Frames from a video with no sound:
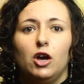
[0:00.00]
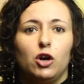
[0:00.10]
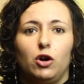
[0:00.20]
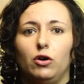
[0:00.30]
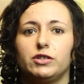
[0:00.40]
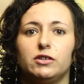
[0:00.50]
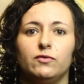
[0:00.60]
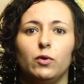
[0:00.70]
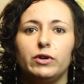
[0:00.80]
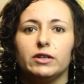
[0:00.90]
cost
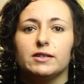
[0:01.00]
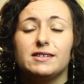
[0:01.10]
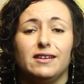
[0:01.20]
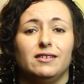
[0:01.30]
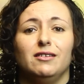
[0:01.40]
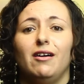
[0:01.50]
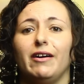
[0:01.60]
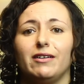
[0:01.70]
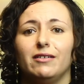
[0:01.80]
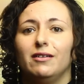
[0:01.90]
avoidance, and the like.